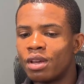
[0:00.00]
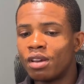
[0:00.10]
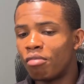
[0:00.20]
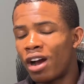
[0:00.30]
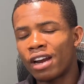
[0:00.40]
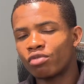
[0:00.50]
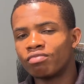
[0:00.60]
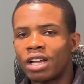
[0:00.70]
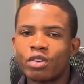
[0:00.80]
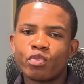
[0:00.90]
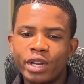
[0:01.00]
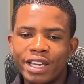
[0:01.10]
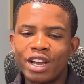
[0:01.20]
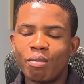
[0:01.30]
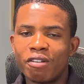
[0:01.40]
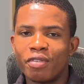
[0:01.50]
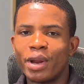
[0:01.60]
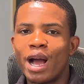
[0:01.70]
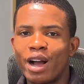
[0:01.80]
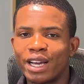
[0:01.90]
But I don't really care about
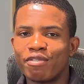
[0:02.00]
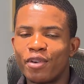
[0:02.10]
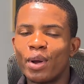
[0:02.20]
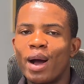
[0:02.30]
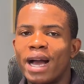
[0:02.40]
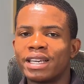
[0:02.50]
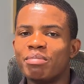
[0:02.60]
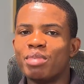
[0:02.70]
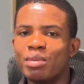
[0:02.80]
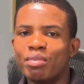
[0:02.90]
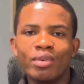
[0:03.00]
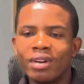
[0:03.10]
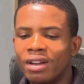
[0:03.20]
funnel hacking people.